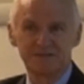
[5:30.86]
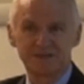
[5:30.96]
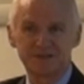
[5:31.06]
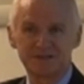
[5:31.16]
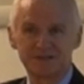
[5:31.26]

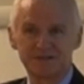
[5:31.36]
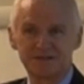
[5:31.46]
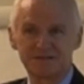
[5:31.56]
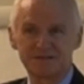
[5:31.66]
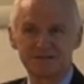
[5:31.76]
but still
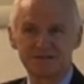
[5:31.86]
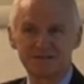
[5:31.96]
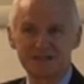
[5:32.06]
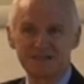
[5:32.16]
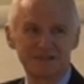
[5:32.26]
there is a
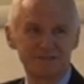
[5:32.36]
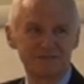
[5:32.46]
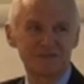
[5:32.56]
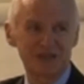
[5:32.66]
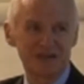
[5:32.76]
system
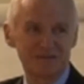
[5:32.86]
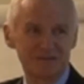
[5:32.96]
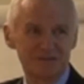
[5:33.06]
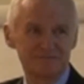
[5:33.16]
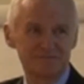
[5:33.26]

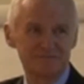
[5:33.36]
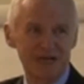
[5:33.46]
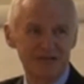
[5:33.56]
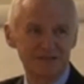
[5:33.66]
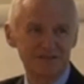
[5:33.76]
challenge,
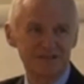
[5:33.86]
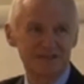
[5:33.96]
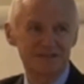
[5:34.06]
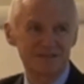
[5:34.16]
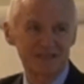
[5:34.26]

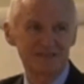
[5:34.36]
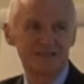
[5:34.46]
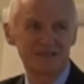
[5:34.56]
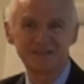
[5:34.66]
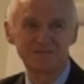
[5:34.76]
balancing that
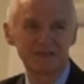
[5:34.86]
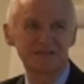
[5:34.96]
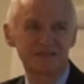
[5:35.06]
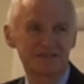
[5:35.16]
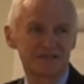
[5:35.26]

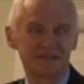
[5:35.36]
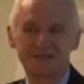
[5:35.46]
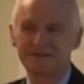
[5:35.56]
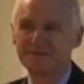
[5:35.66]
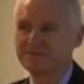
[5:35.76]
intermittency,
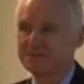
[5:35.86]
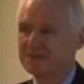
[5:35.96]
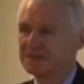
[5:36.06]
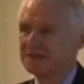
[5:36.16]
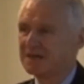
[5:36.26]

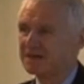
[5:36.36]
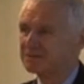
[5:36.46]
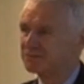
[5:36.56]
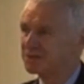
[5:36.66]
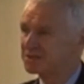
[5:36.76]

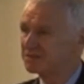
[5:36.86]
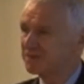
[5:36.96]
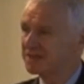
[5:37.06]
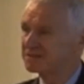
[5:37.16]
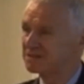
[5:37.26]
which
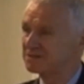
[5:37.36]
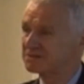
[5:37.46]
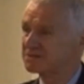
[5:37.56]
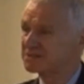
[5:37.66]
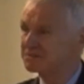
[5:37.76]
depends on
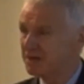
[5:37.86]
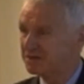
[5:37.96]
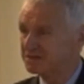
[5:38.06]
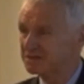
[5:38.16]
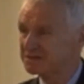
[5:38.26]

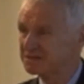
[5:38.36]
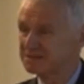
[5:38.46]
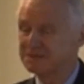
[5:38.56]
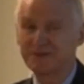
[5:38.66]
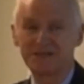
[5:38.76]
smartness.
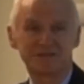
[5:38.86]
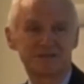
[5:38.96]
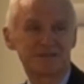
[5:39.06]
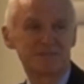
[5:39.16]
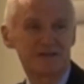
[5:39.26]
It depends
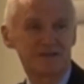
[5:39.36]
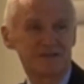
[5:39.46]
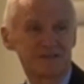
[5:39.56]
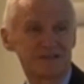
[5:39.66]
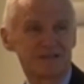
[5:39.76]
on
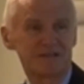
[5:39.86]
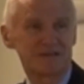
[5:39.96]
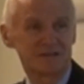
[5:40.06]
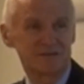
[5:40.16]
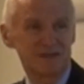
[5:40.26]
smartness in
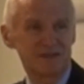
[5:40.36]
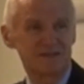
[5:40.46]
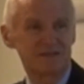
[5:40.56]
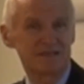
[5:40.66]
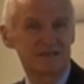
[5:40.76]
the
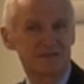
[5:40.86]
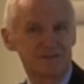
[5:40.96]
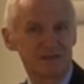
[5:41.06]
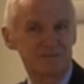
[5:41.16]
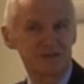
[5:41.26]
grids at
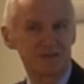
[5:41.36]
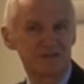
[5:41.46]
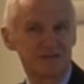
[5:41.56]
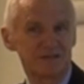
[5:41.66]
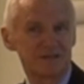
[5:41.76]

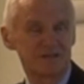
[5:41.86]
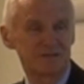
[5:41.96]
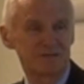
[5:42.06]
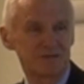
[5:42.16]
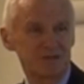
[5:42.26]
transmission and
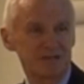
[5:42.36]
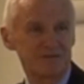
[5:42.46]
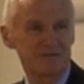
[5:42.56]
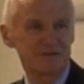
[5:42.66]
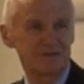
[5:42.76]
distribution
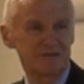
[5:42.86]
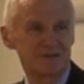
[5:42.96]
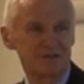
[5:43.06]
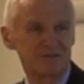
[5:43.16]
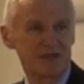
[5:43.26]
level. It
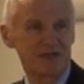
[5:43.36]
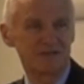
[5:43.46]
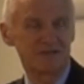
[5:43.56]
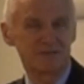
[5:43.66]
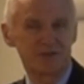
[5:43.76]
also
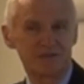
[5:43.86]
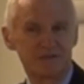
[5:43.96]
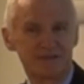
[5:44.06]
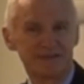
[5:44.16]
depends upon